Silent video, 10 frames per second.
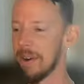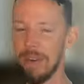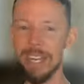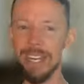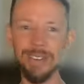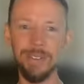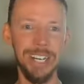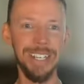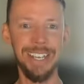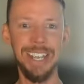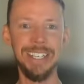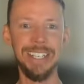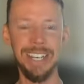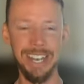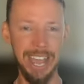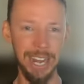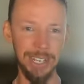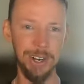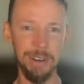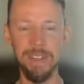and my ring says it had a
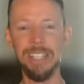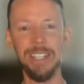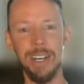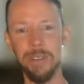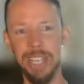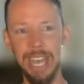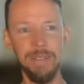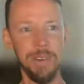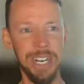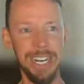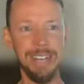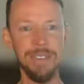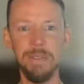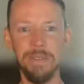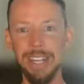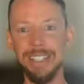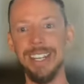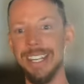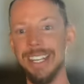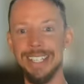certain effect, and I took Advil and had a different effect. And
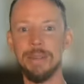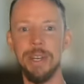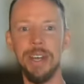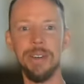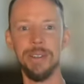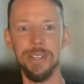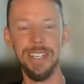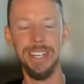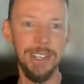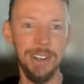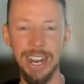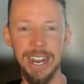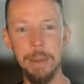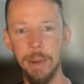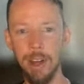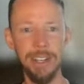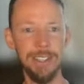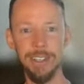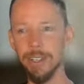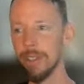like next time it knows. Your
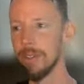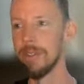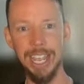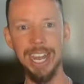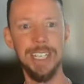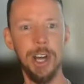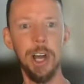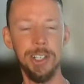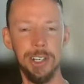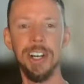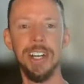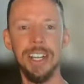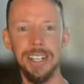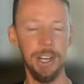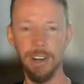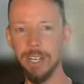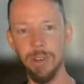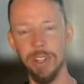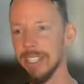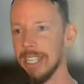AI doctor integrates
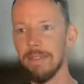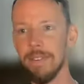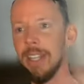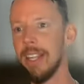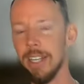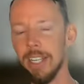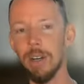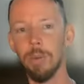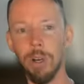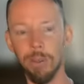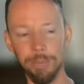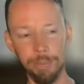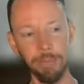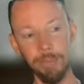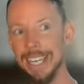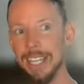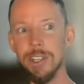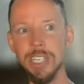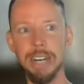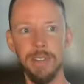all this stuff, and then there you go. Well, the other
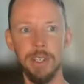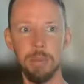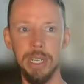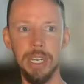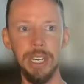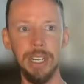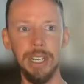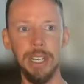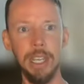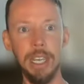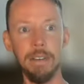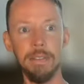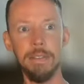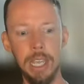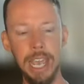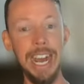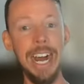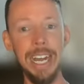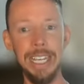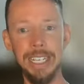side of it could be if
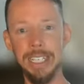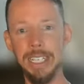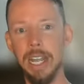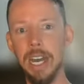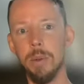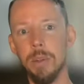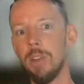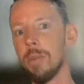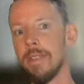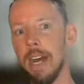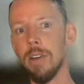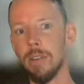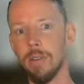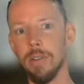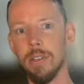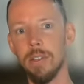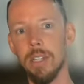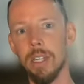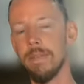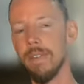AI isn't aligned with human values
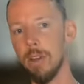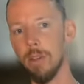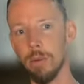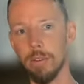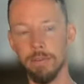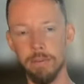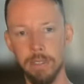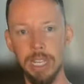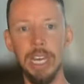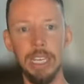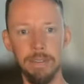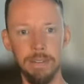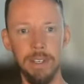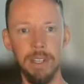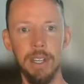and the value of life,